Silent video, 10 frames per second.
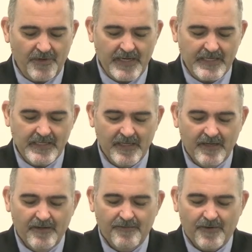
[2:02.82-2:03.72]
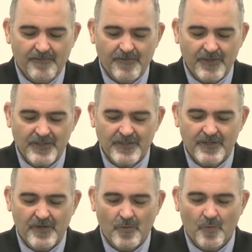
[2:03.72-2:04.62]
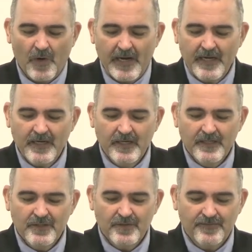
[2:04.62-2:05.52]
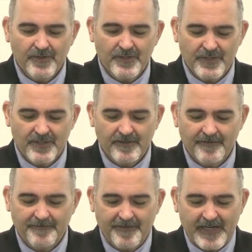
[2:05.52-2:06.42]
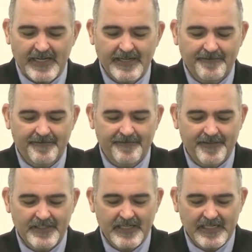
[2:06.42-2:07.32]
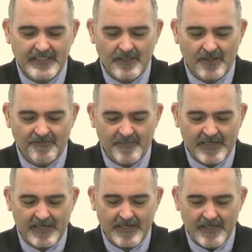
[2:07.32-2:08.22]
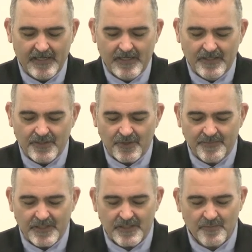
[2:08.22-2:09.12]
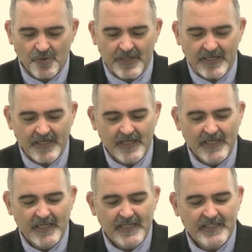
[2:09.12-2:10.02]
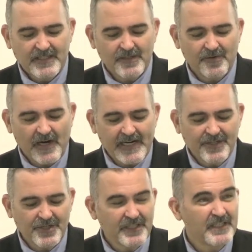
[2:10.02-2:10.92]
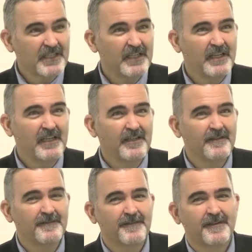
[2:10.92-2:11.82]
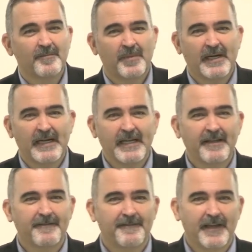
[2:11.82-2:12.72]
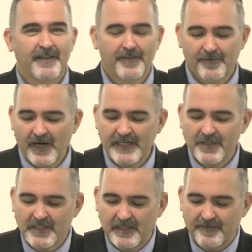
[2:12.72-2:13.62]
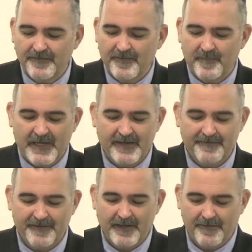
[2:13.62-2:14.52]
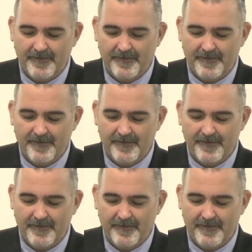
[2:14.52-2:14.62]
read from verse 1 to verse 5. The title of my sermon this morning is The Righteous Live by Faith. The Righteous Live by Faith.